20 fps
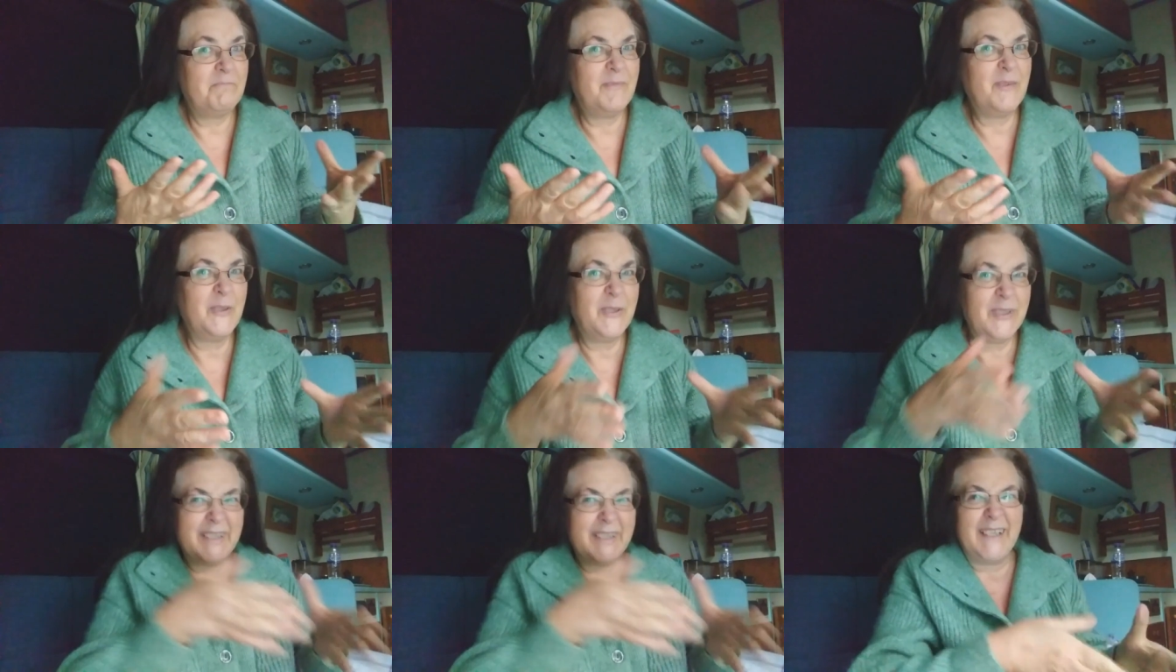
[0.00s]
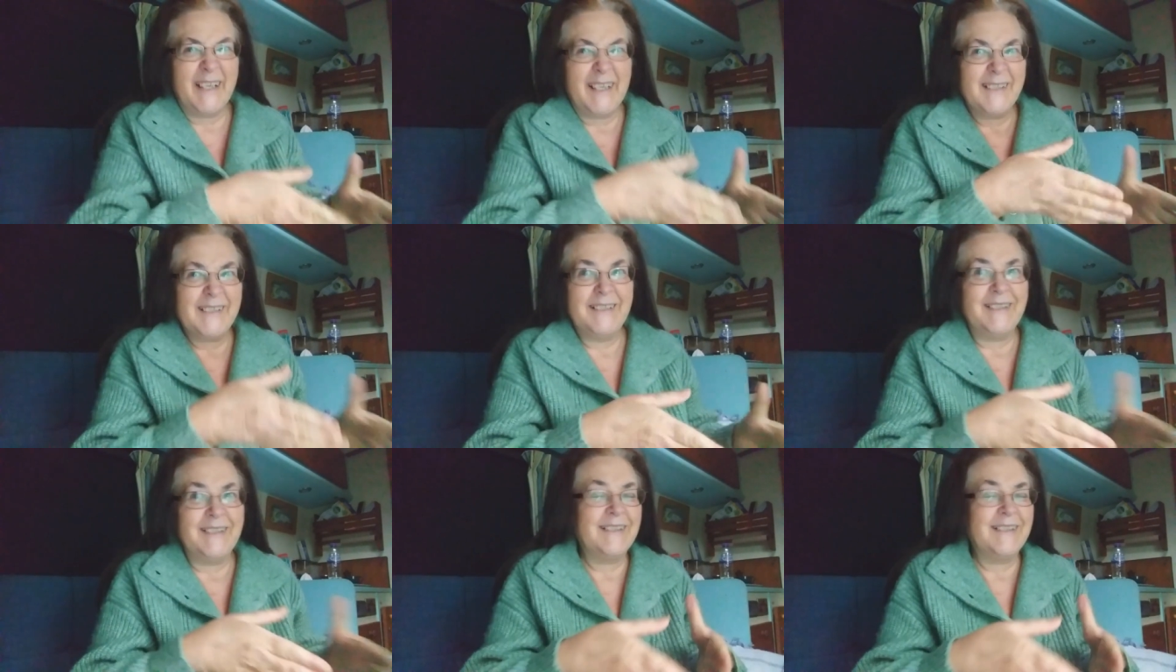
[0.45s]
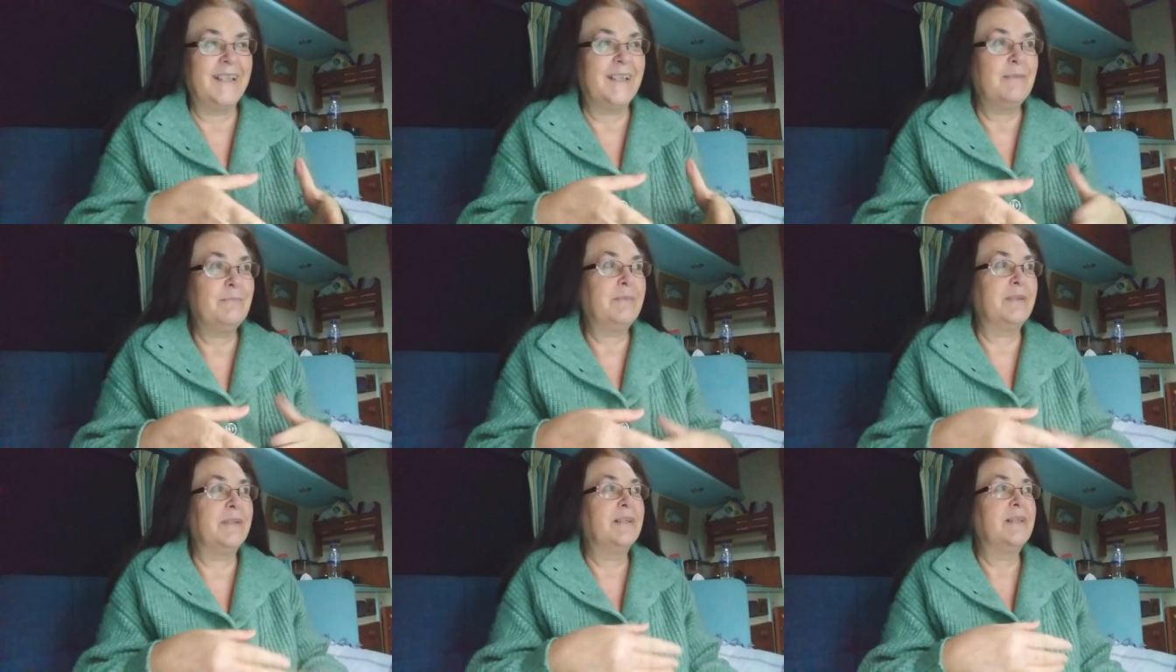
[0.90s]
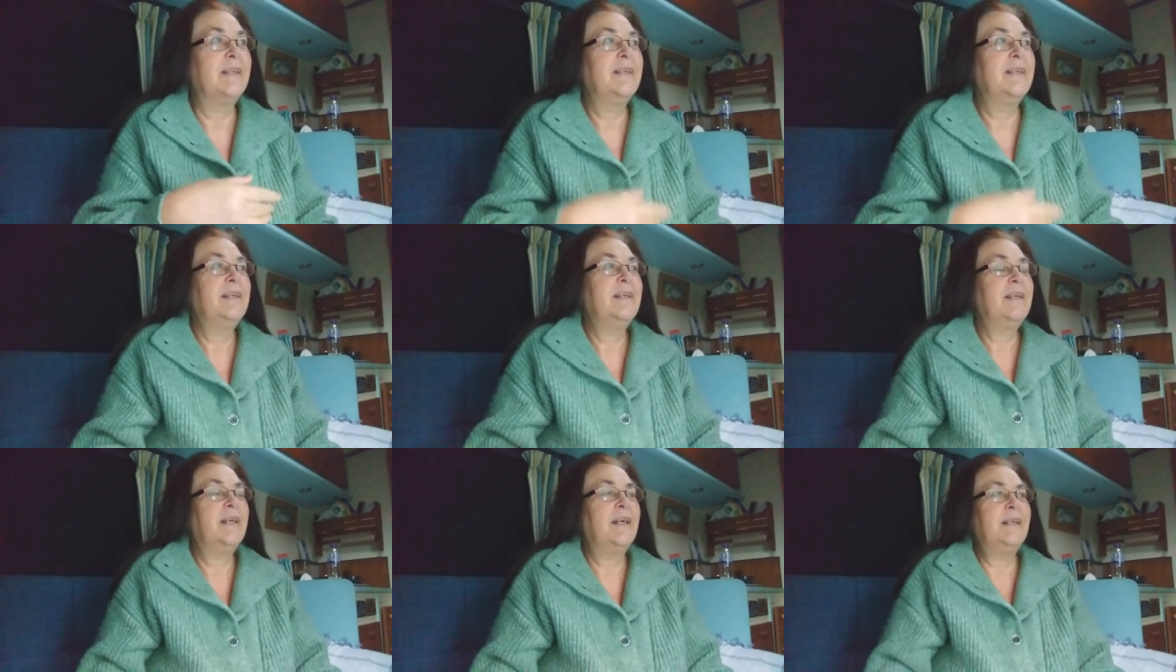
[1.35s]
Not exactly that, but...
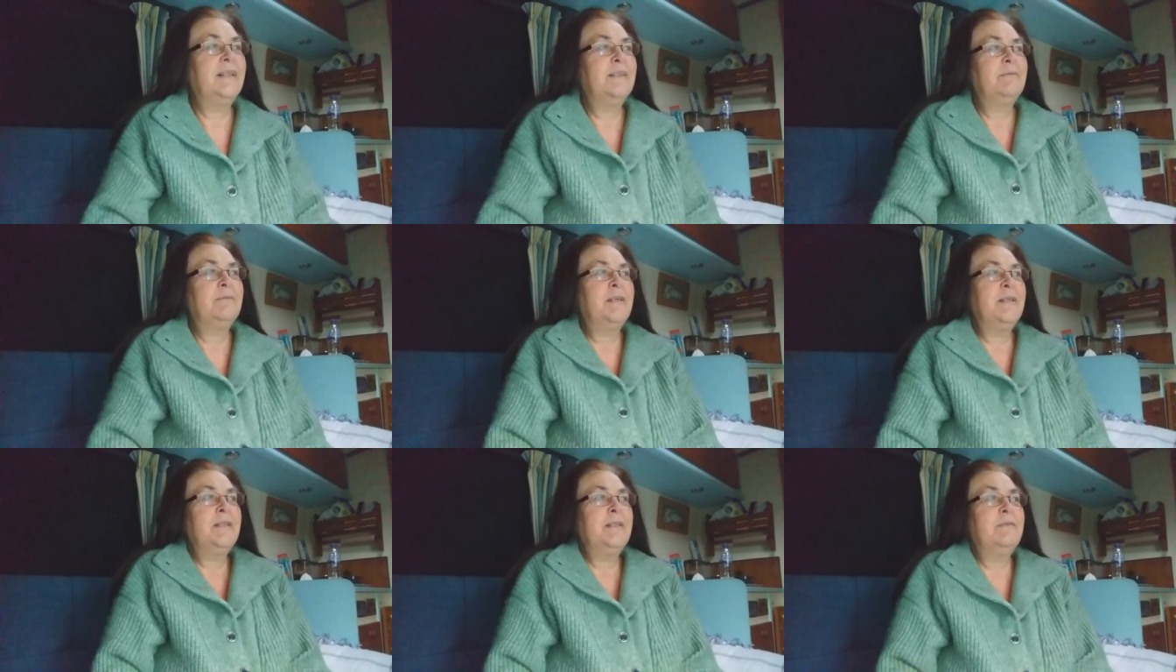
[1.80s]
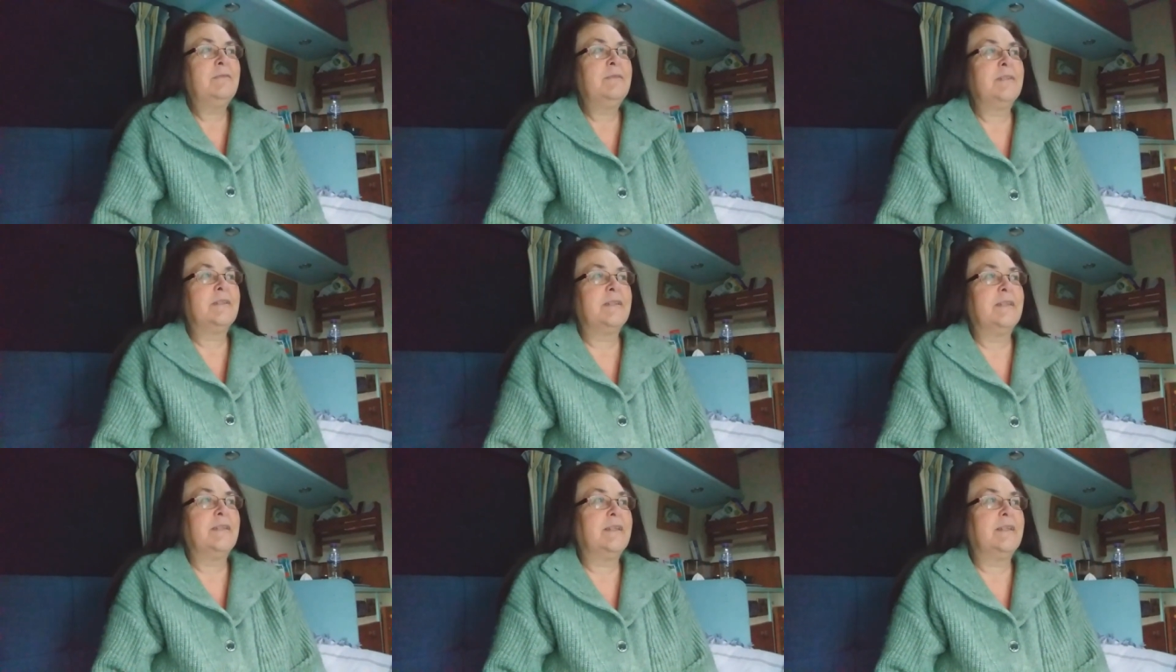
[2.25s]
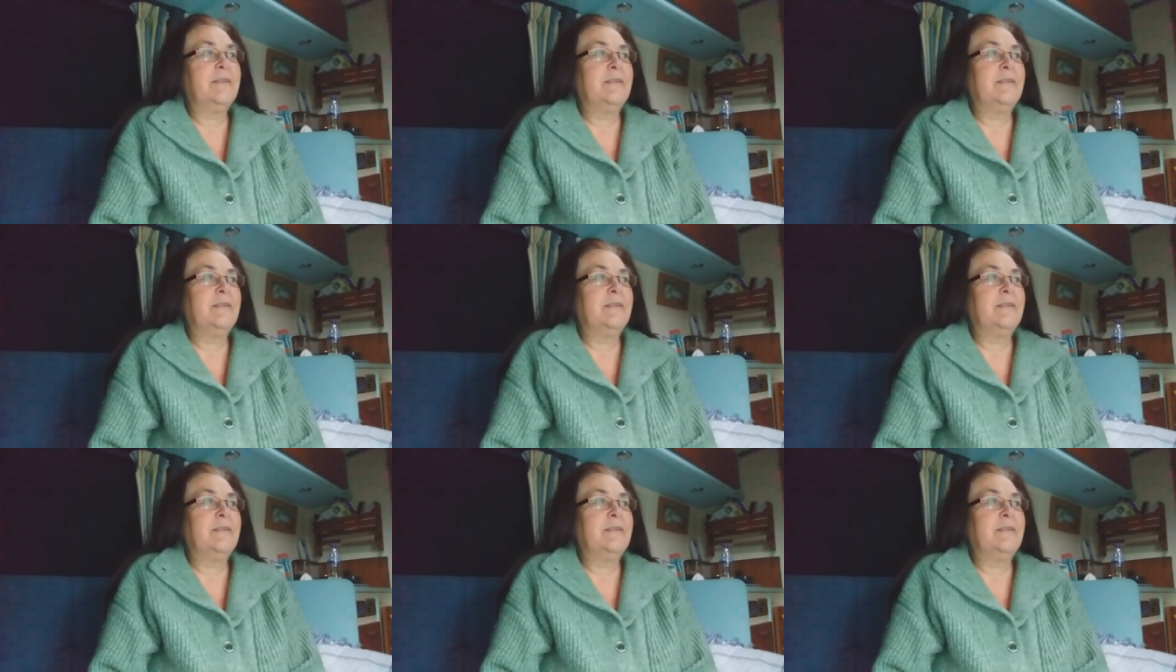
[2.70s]
And the one who was